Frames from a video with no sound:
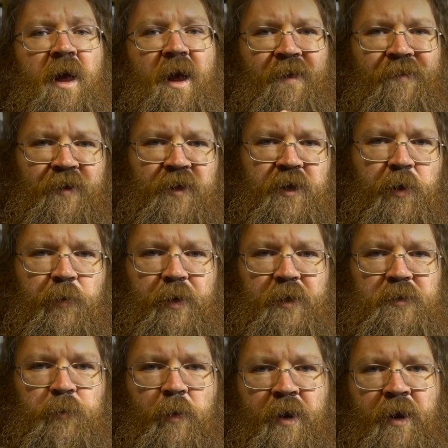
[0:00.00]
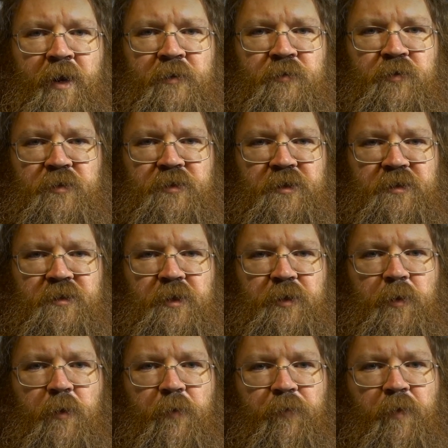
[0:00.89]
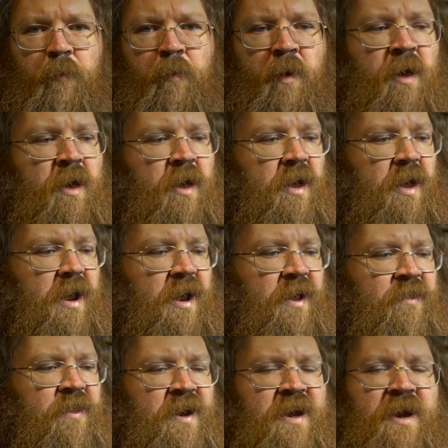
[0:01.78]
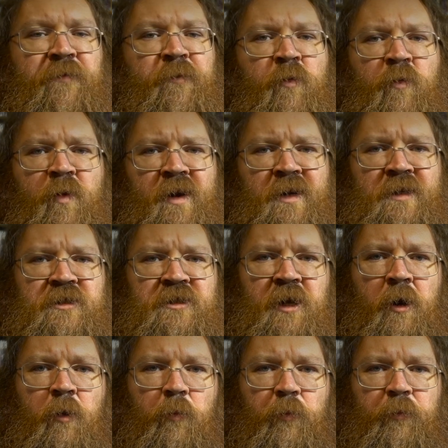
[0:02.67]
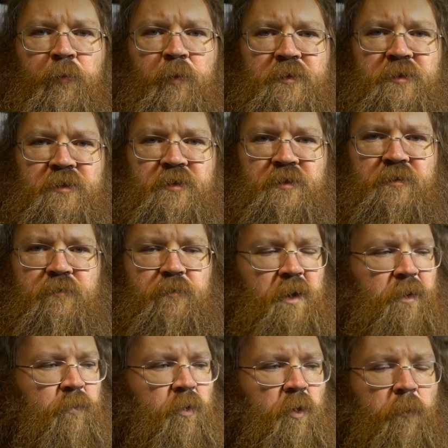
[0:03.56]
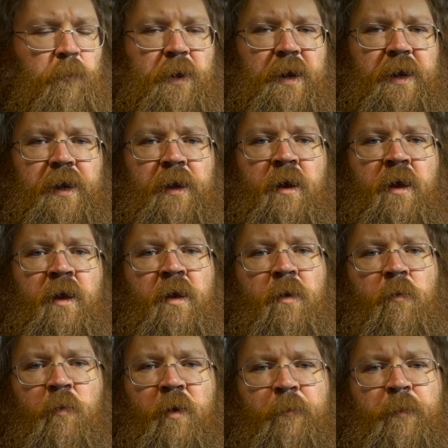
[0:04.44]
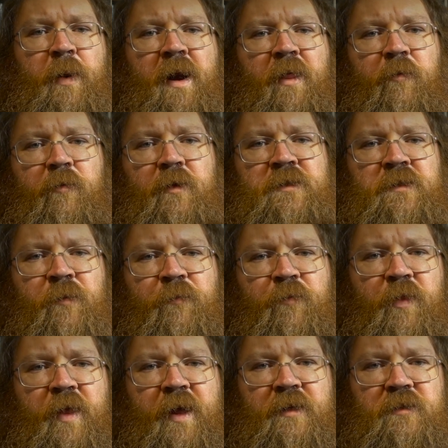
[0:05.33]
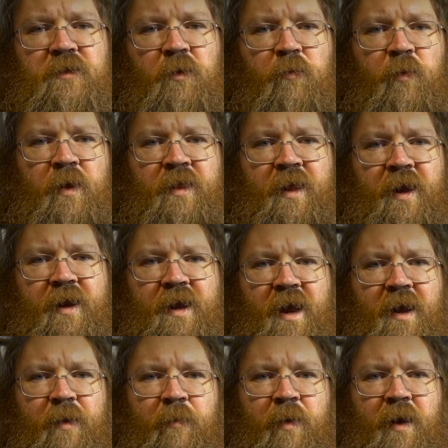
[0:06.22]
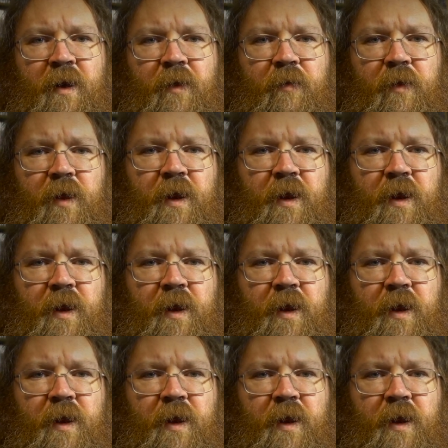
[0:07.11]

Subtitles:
and the QX100, just the two of them, and they never really sold, which is a real pity. Well, part of the reason for that is that when they came out,